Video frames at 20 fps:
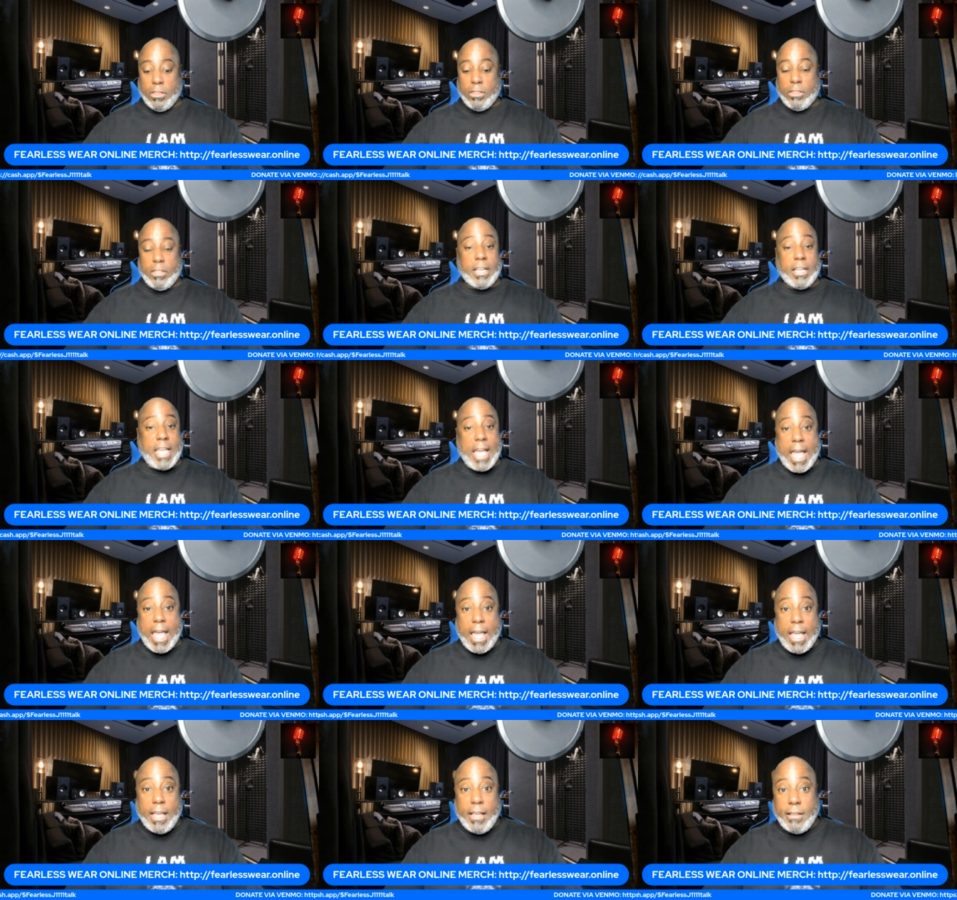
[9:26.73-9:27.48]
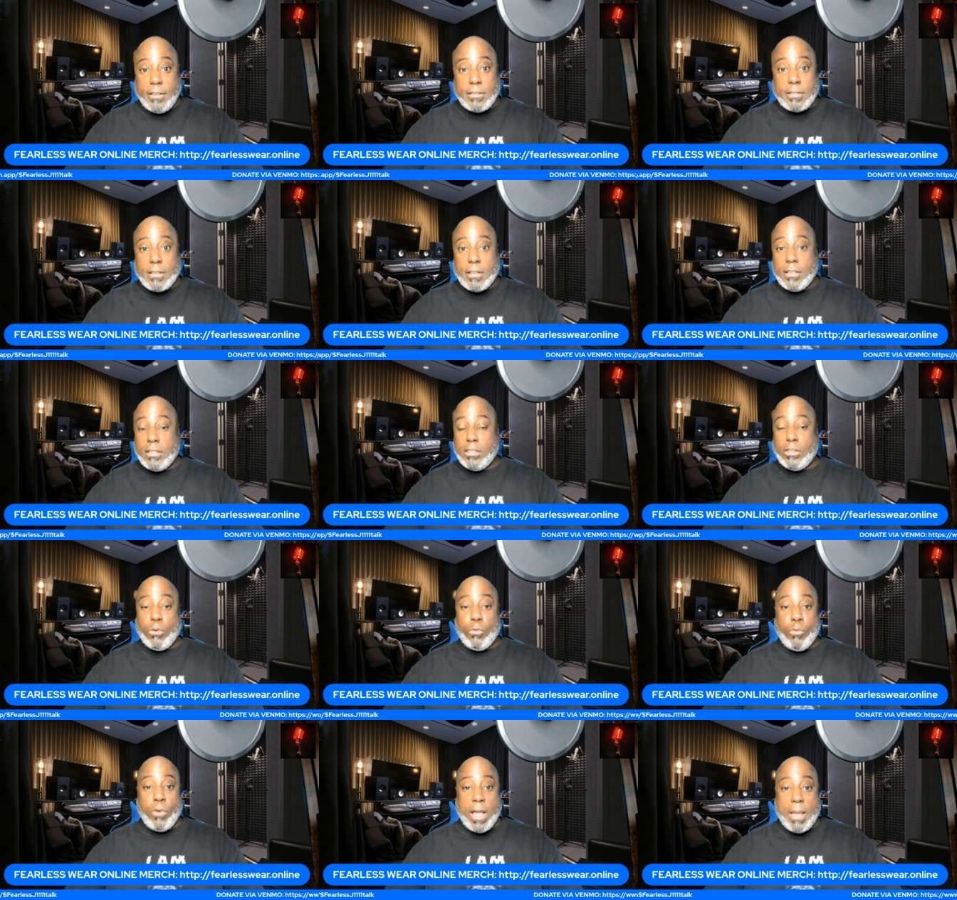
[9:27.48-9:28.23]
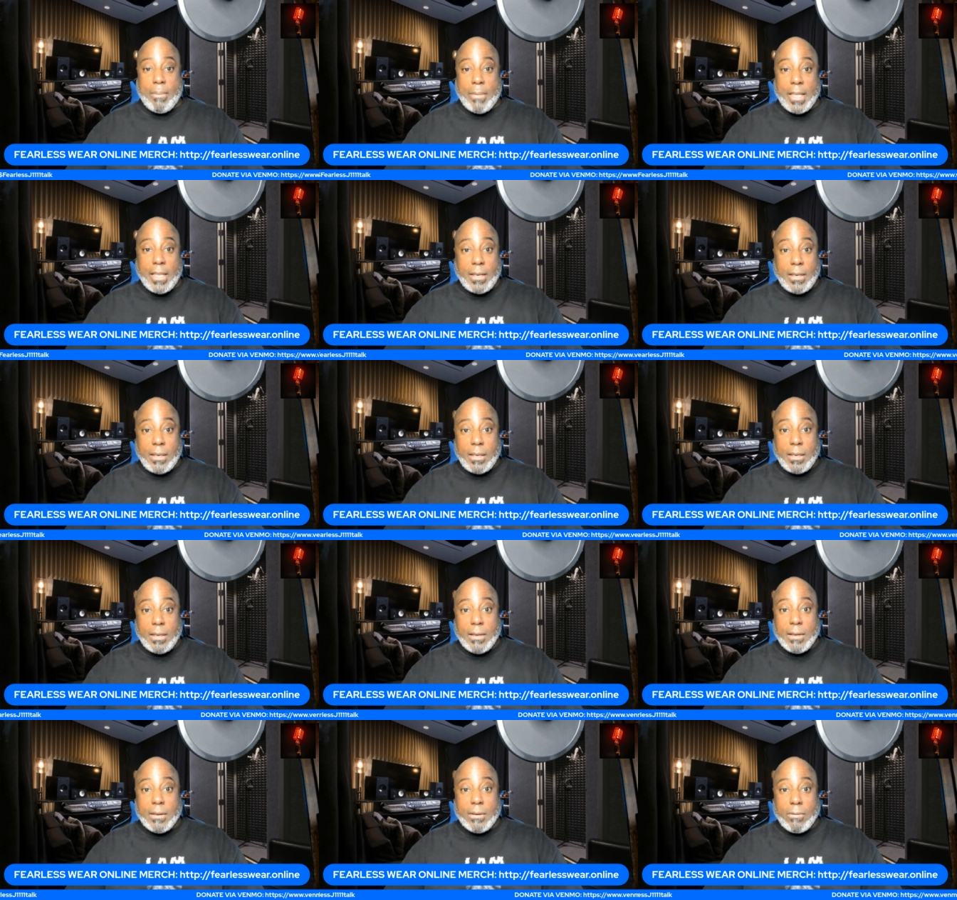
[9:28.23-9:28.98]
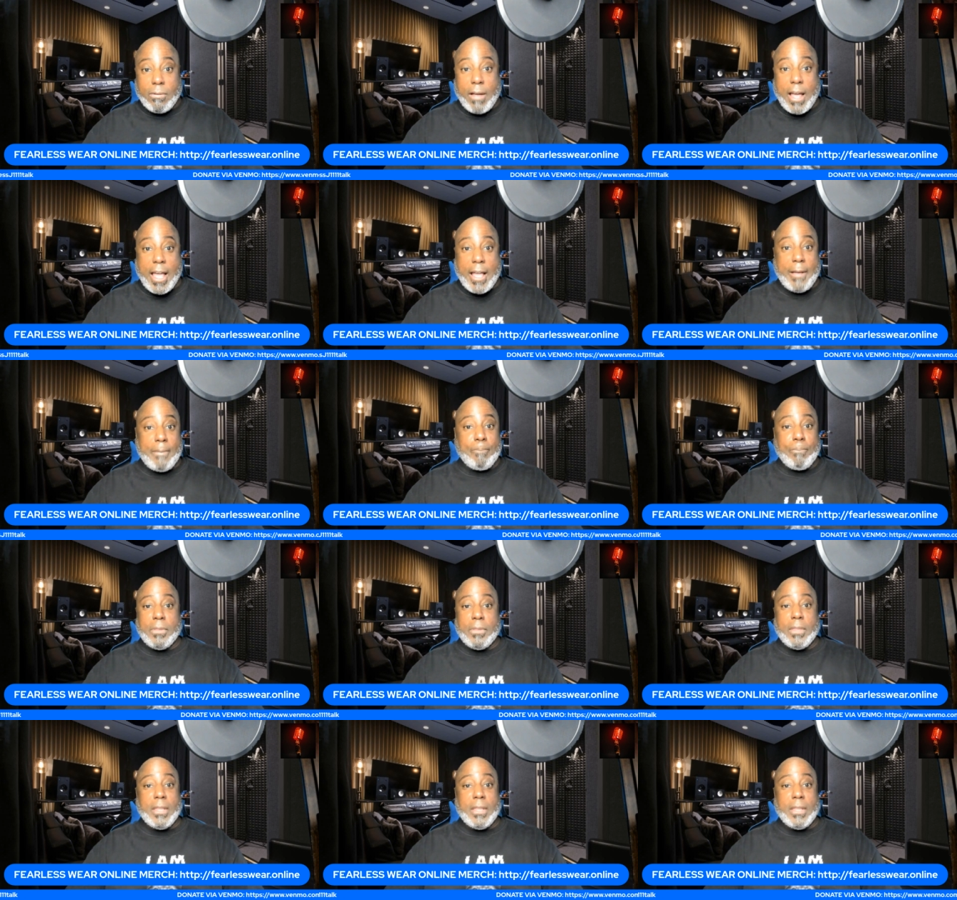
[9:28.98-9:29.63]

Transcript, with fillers: The gays, the women, right?